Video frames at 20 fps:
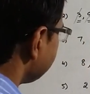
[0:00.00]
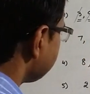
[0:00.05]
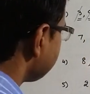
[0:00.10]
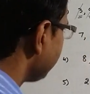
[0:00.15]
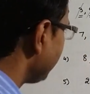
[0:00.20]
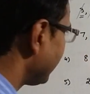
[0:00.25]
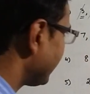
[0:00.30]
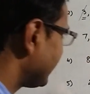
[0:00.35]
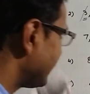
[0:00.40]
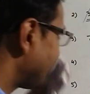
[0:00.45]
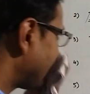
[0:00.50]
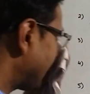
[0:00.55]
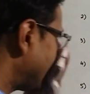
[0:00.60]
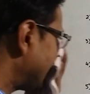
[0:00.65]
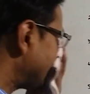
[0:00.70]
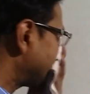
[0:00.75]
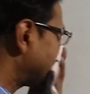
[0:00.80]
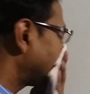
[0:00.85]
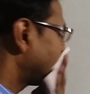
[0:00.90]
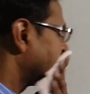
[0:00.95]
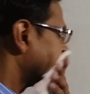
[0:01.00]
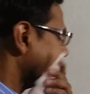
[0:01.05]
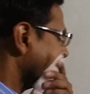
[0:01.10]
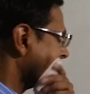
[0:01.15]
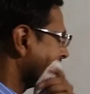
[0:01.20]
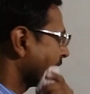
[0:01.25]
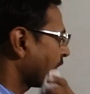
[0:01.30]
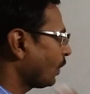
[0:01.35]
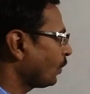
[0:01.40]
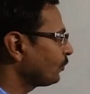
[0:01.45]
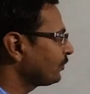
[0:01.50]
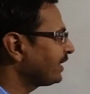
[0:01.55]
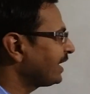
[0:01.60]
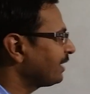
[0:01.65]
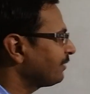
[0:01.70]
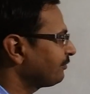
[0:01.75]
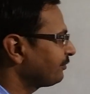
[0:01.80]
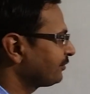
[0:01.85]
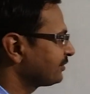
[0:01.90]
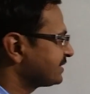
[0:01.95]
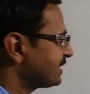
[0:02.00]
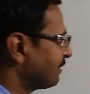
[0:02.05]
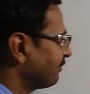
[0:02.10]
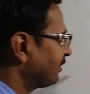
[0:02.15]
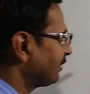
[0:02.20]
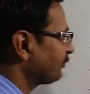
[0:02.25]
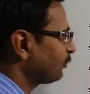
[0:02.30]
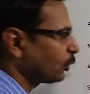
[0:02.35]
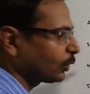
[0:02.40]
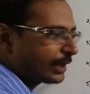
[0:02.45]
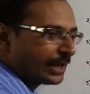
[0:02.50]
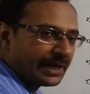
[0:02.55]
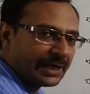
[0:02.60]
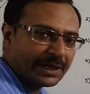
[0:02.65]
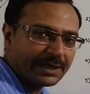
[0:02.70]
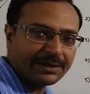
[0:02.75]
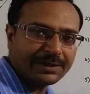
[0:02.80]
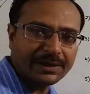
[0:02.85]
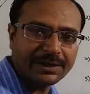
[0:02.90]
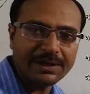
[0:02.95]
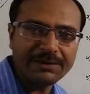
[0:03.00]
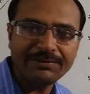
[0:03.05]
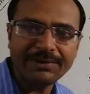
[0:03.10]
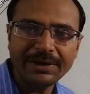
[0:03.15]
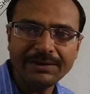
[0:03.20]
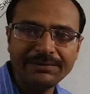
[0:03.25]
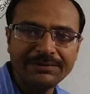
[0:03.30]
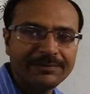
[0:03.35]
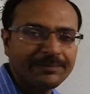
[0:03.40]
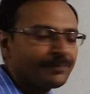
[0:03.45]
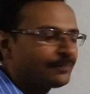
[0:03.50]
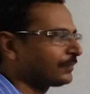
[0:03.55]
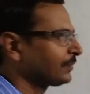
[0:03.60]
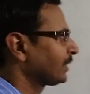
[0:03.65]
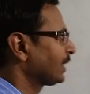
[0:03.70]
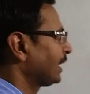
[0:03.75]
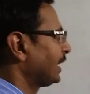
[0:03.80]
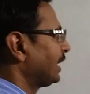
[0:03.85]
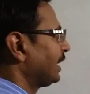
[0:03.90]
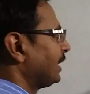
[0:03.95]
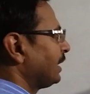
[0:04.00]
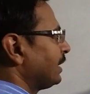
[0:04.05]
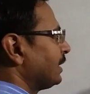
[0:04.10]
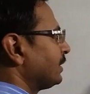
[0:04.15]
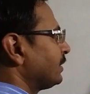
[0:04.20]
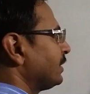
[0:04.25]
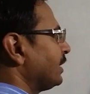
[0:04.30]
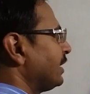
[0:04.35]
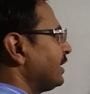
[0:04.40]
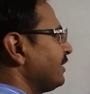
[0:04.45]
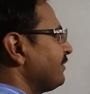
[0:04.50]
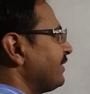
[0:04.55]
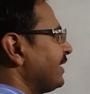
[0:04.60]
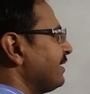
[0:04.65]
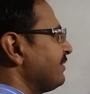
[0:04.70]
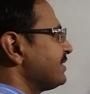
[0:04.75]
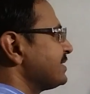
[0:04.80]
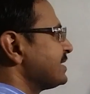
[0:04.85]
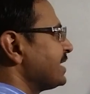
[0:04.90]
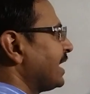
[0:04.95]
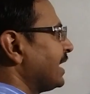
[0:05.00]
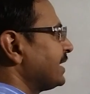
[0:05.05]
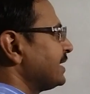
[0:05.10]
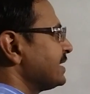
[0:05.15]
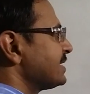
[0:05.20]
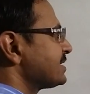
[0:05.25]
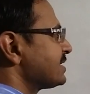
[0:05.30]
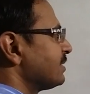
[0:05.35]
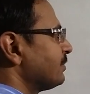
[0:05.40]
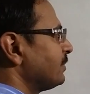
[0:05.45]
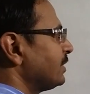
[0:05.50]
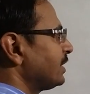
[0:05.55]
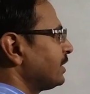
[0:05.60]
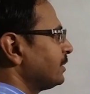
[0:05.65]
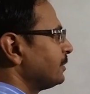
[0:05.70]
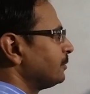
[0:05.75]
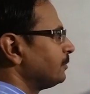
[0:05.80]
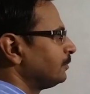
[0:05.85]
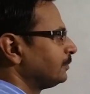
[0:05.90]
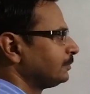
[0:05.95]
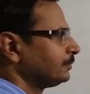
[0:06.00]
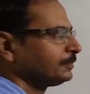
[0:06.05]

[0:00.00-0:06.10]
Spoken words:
See another case. Now we have 7, 14 and 35. 35 is the highest number.